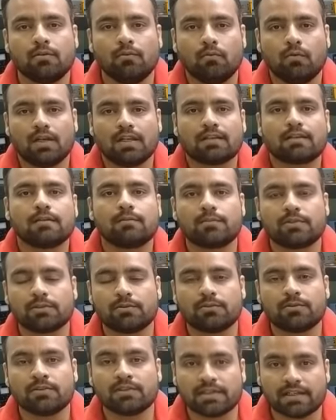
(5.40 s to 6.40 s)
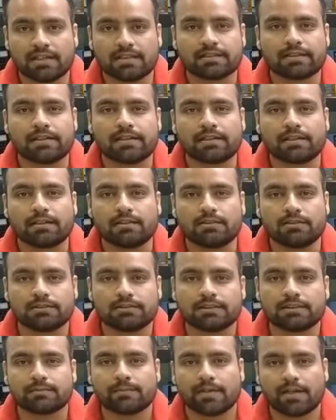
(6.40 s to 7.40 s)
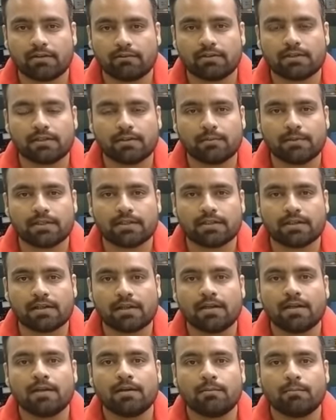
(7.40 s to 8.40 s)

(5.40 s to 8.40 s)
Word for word: welcome to Tesca Technologies Private Limited.